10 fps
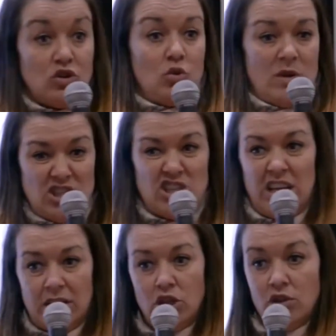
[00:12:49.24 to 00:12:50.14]

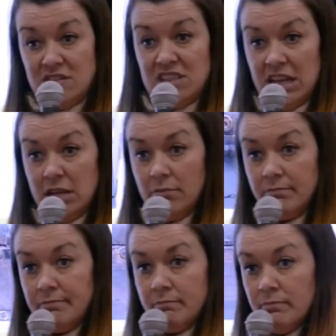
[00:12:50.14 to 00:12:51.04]
questioning that you've seen
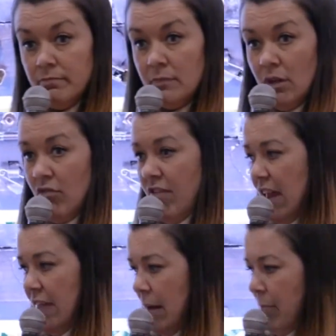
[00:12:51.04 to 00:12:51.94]
and
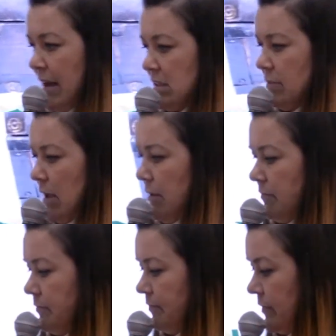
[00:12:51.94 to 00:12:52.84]
reflect that back to me?
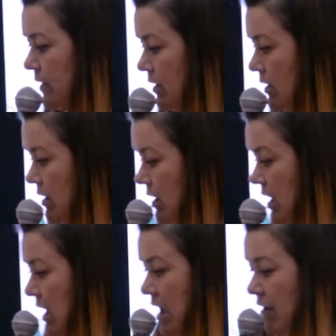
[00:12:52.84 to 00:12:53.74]

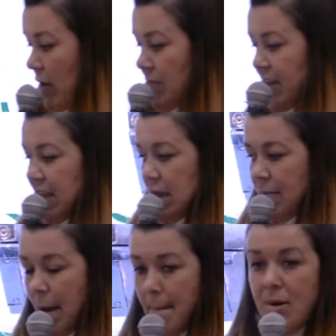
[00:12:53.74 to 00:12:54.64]
If I'm thinking
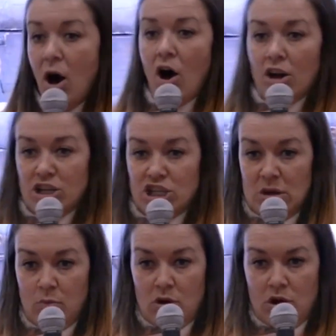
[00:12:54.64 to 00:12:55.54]
about
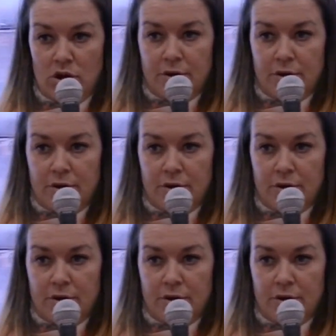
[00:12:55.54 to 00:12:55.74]
partnership work,